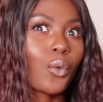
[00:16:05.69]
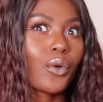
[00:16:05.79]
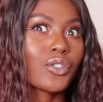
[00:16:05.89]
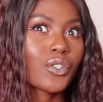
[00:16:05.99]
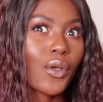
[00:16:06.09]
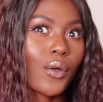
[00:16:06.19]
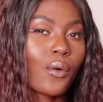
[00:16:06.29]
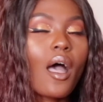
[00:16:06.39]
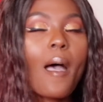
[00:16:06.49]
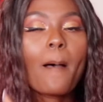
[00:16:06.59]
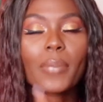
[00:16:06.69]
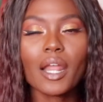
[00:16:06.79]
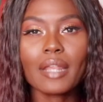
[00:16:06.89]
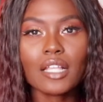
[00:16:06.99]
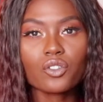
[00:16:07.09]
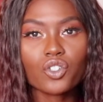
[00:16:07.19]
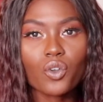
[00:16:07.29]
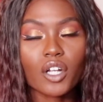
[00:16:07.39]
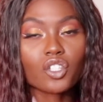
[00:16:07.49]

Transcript: or so, but I'm not too sure.